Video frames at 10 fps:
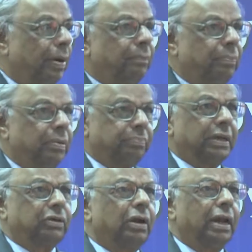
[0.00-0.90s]

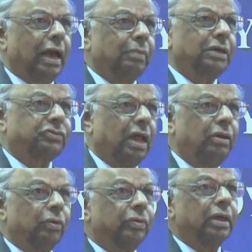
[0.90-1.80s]
Particularly, I must
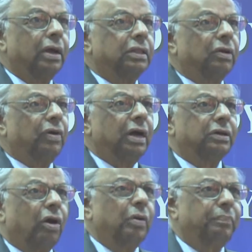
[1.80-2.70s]
tell you, the
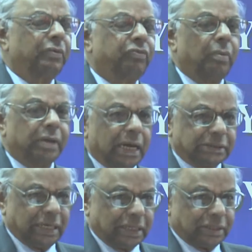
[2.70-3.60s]
word non-performing
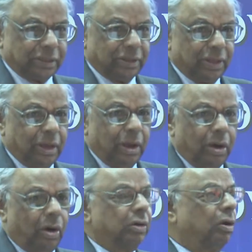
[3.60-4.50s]
asset
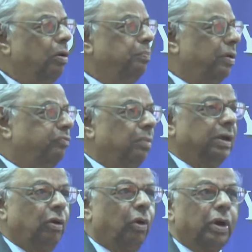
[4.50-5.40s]
or
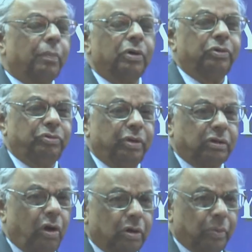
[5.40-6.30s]
non-performing loan about which
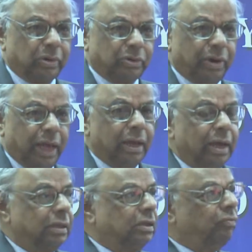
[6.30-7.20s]
we talk about today,
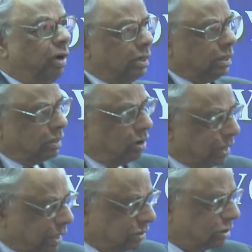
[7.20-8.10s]
the word did
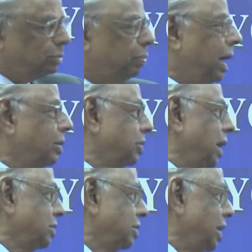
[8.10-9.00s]
not exist prior to
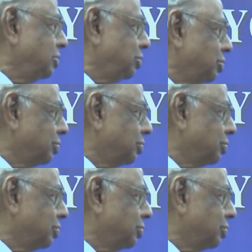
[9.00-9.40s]
1990.